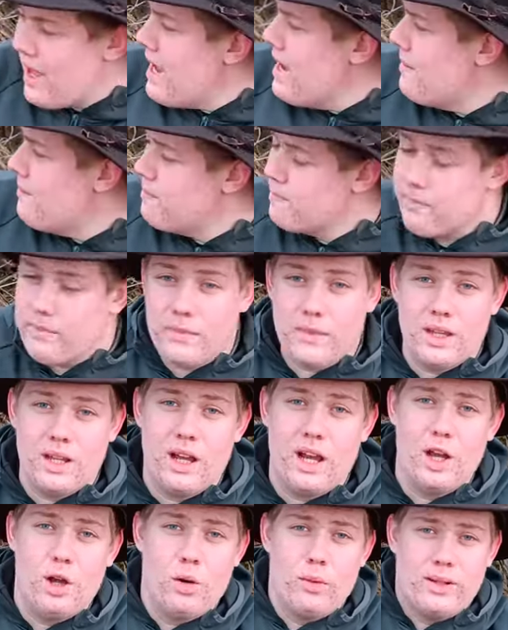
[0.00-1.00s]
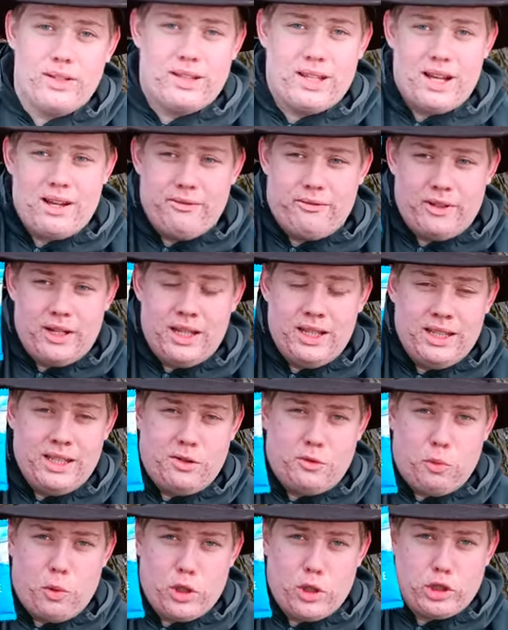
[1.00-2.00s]
of that, I always have at
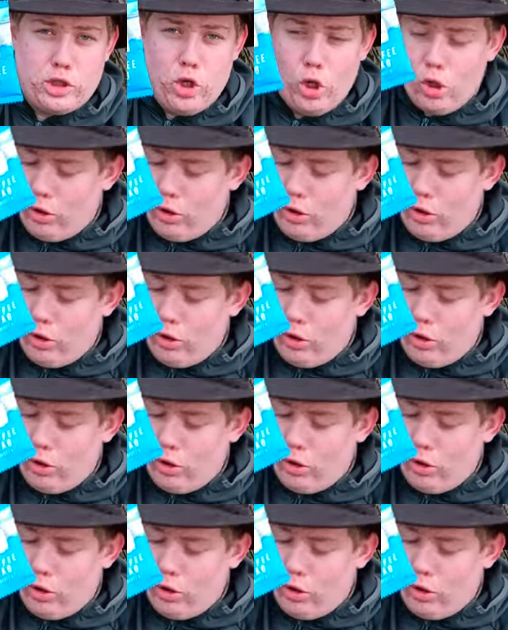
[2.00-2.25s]
least one